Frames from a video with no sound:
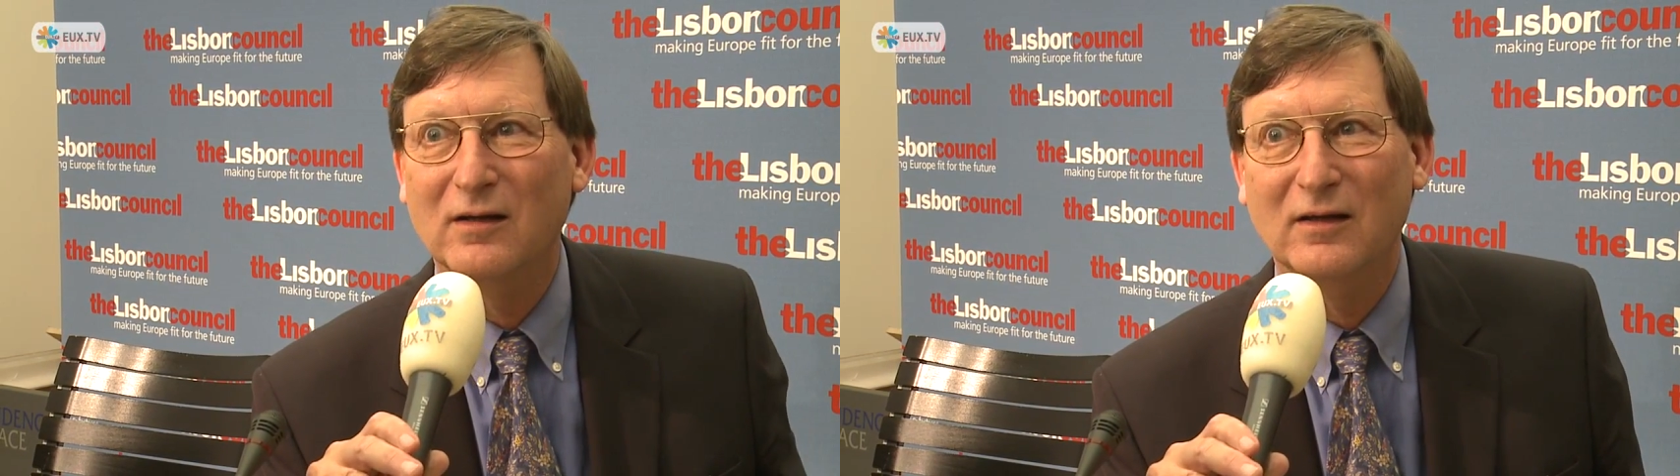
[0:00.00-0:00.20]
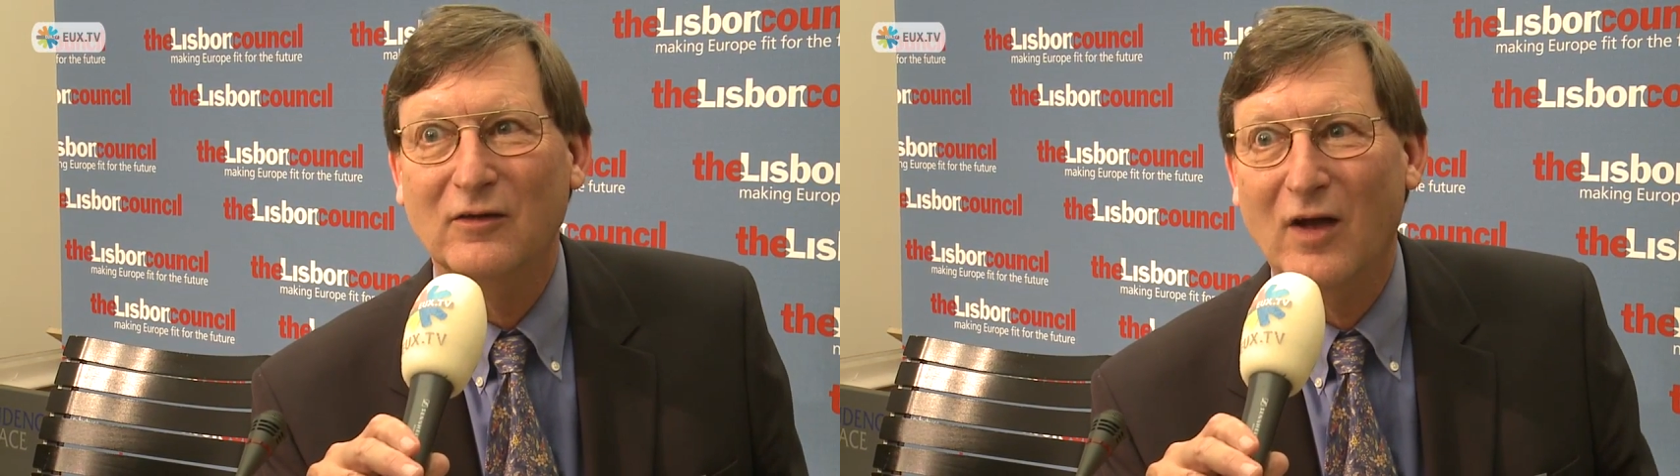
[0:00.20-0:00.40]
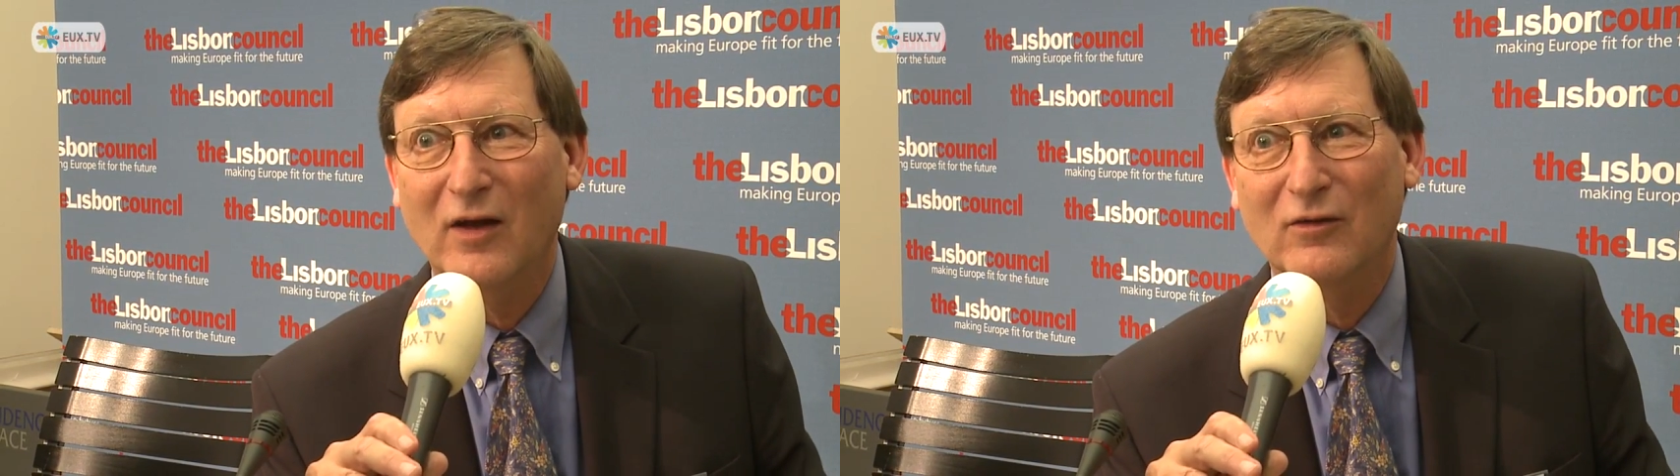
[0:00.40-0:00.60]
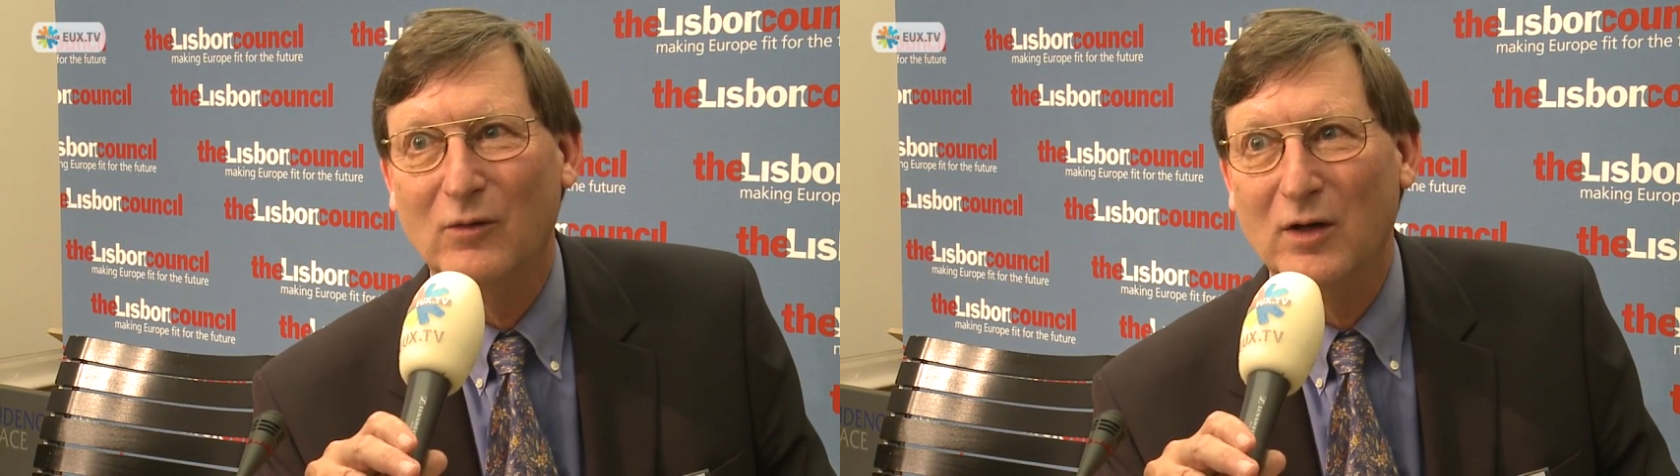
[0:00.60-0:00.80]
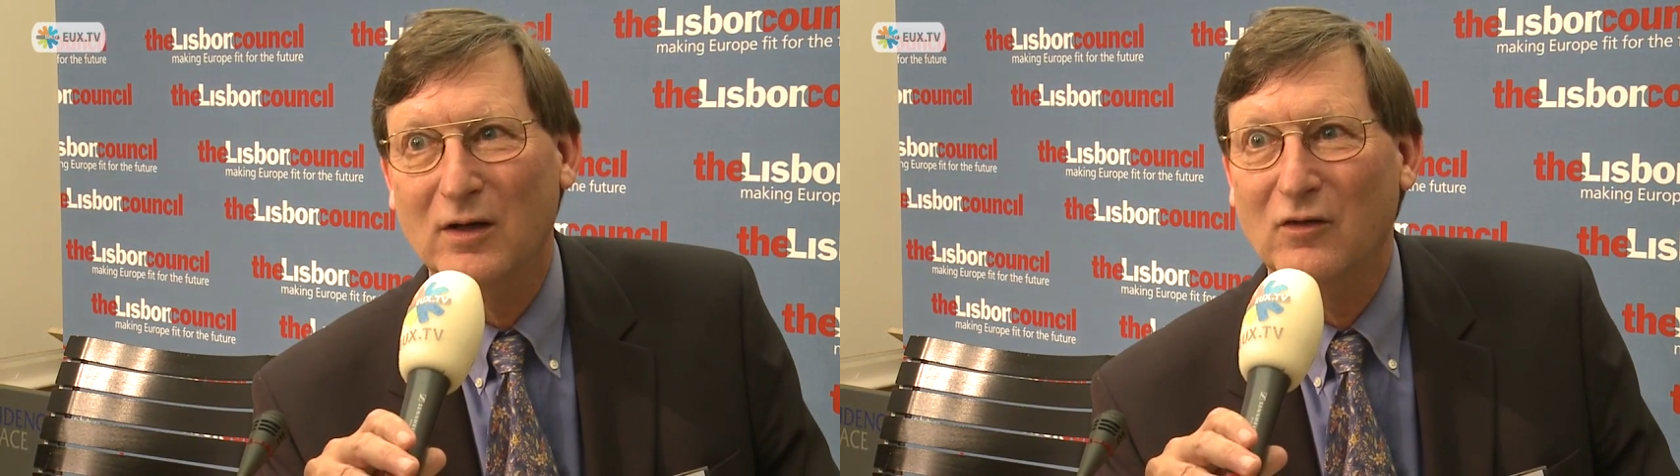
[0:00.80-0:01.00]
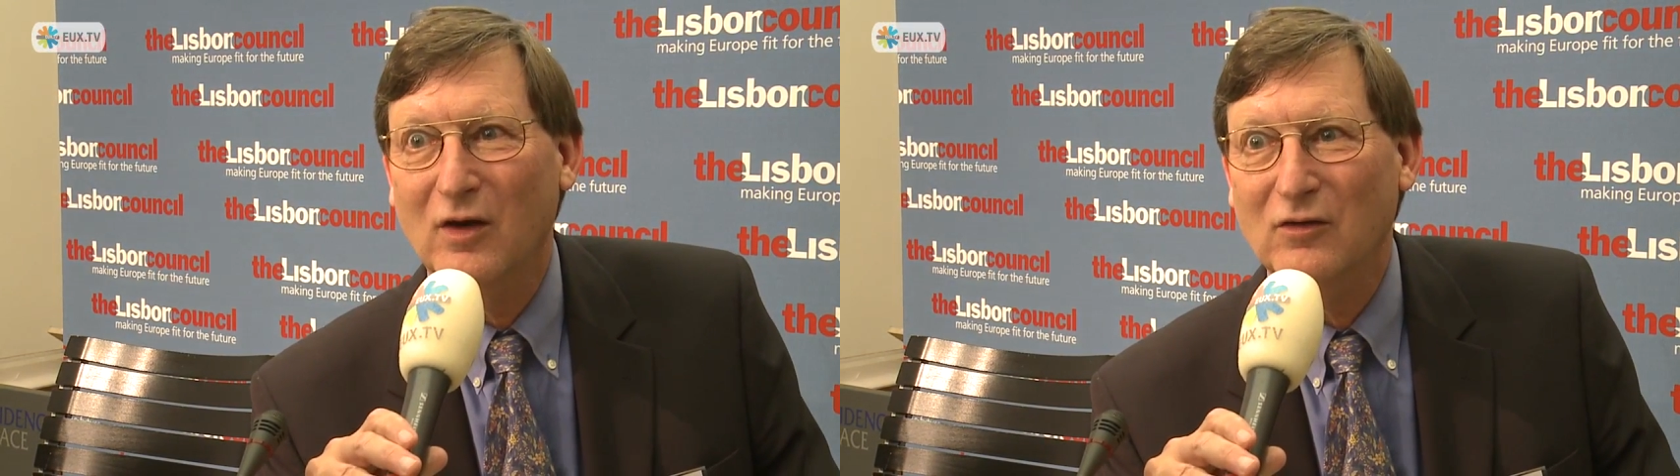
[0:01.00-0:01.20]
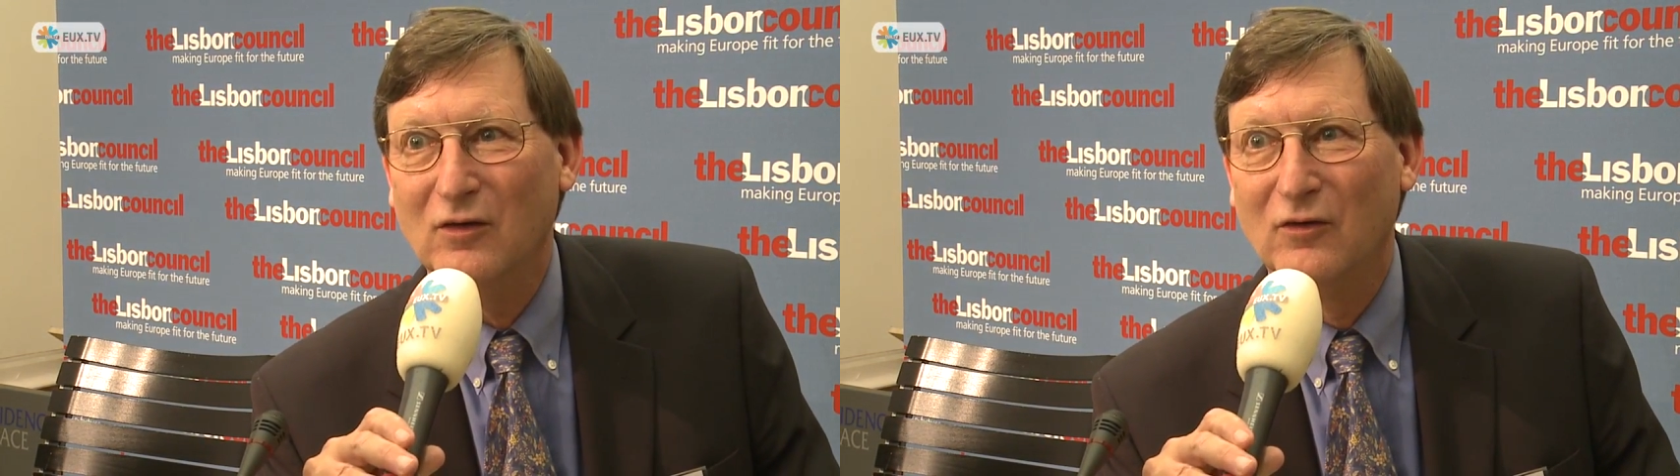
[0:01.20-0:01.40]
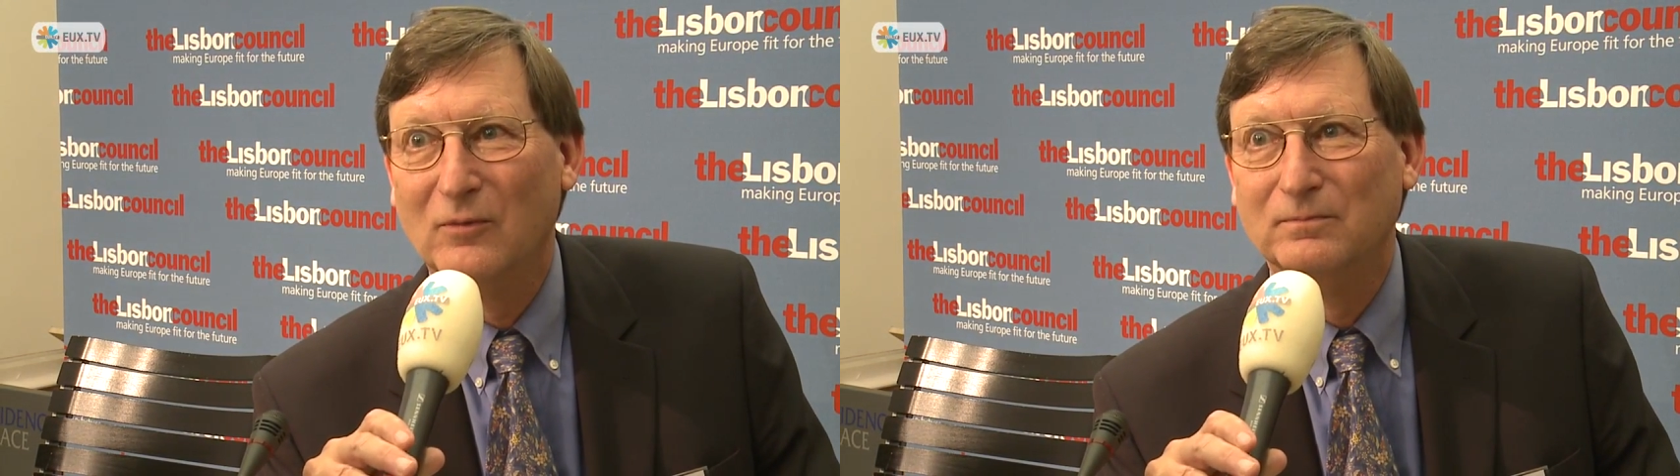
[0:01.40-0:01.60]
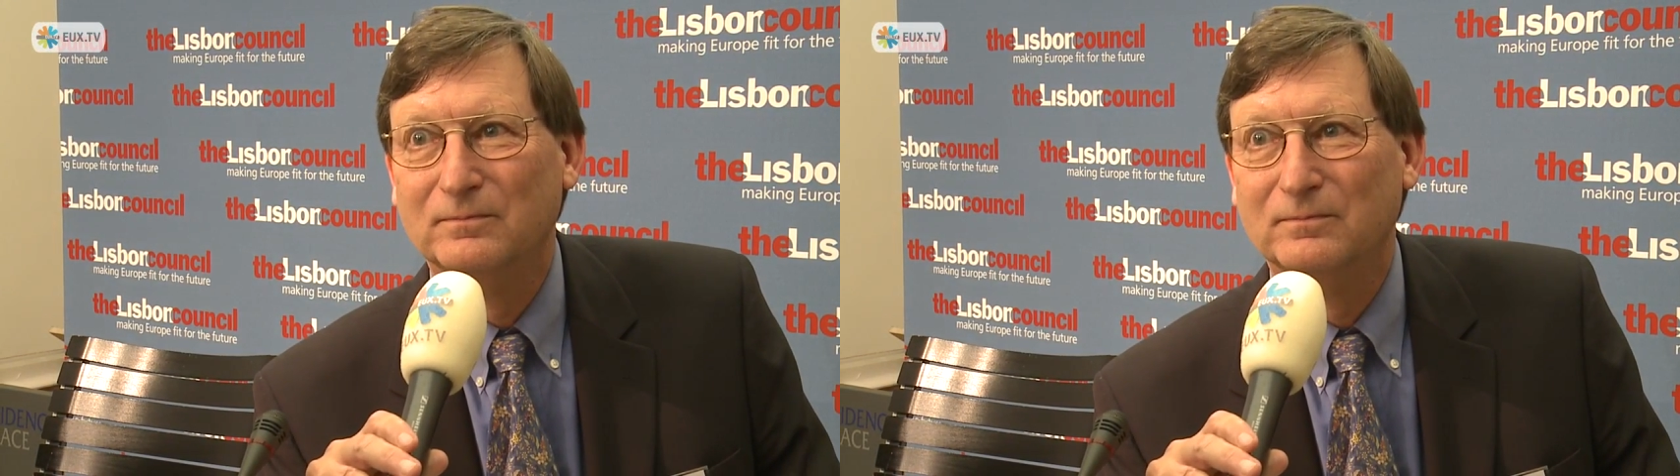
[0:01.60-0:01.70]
in these kinds of organizations.